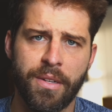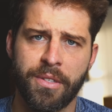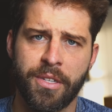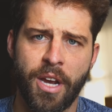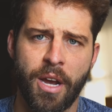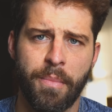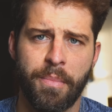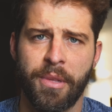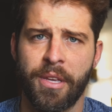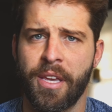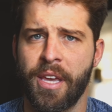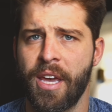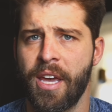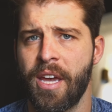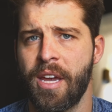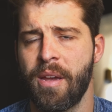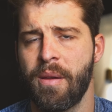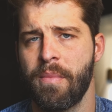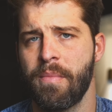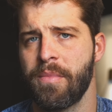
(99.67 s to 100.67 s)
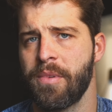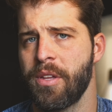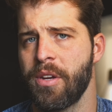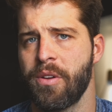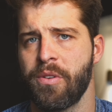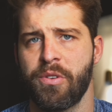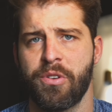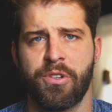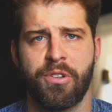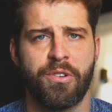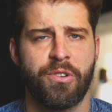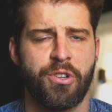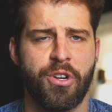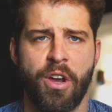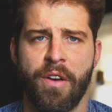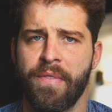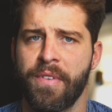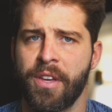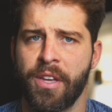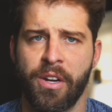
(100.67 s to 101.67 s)
top of the game, you know, just
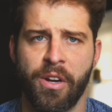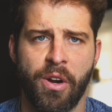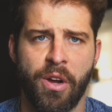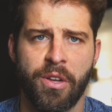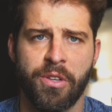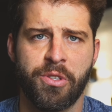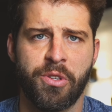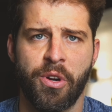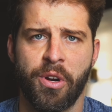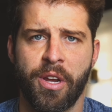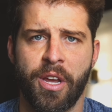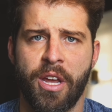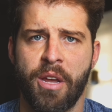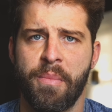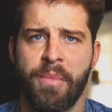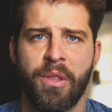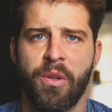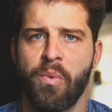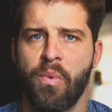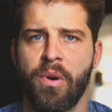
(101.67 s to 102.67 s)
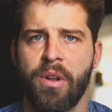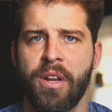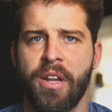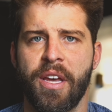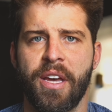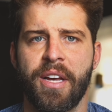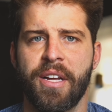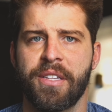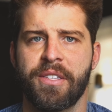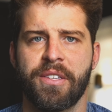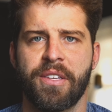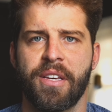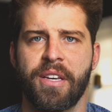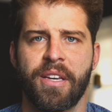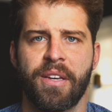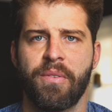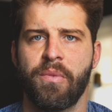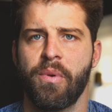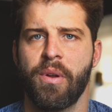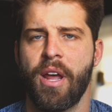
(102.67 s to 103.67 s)
shoving in an all-star game. And then one day it's
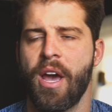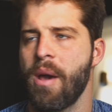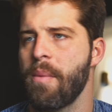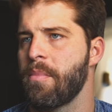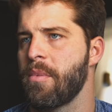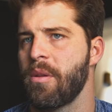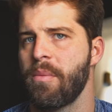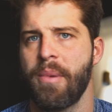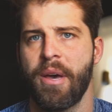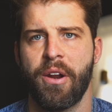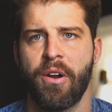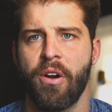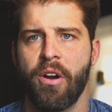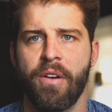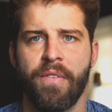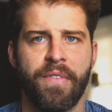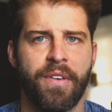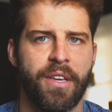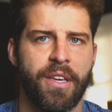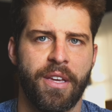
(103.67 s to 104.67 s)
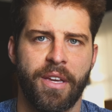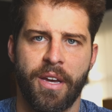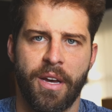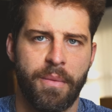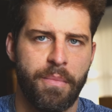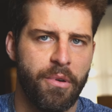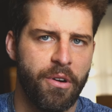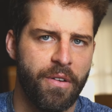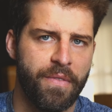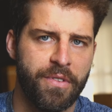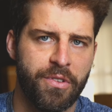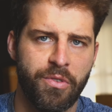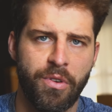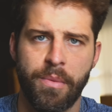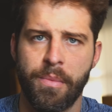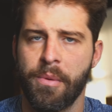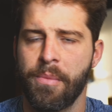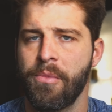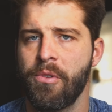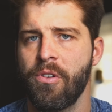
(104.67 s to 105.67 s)
like, what happened to Matt Harvey? He got part of his
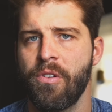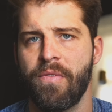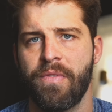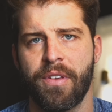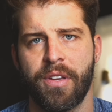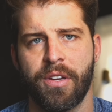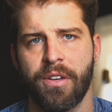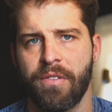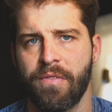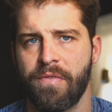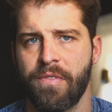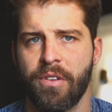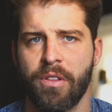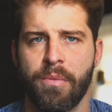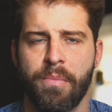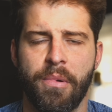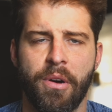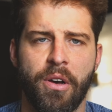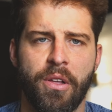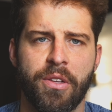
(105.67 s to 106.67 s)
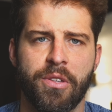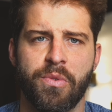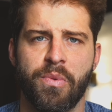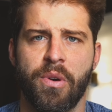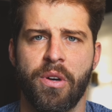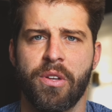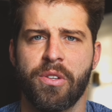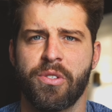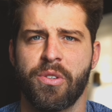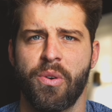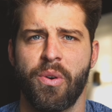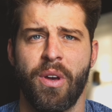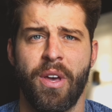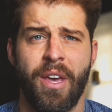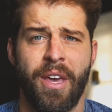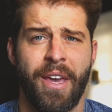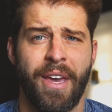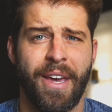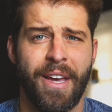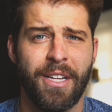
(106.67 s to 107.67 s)
rib removed. He couldn't feel the ball as well. So
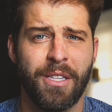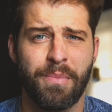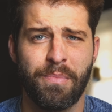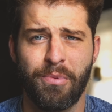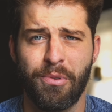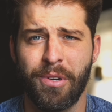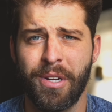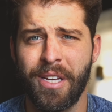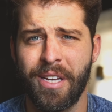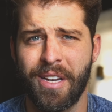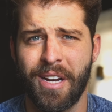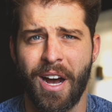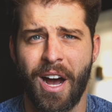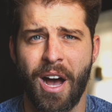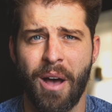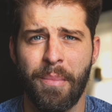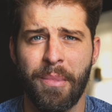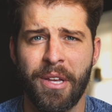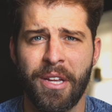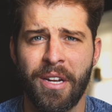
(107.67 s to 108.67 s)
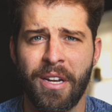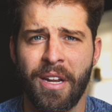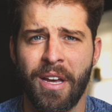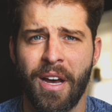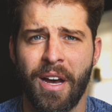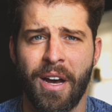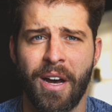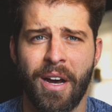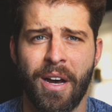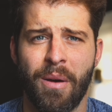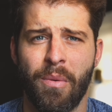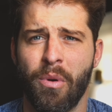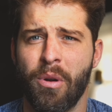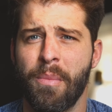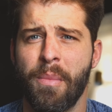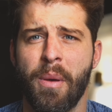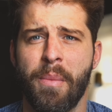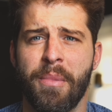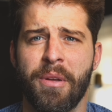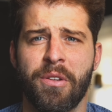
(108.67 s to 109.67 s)
it's pretty common. One
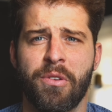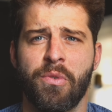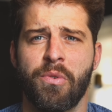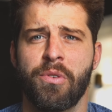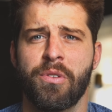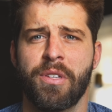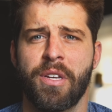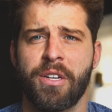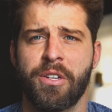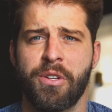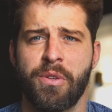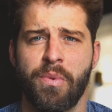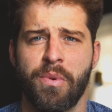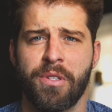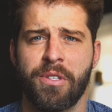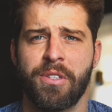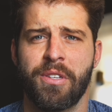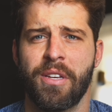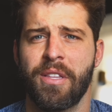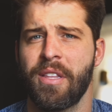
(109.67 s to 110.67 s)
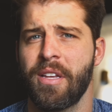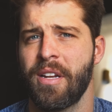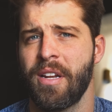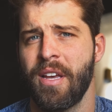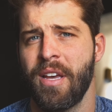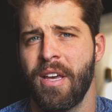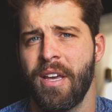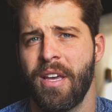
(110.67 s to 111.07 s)
of my mentors actually once said that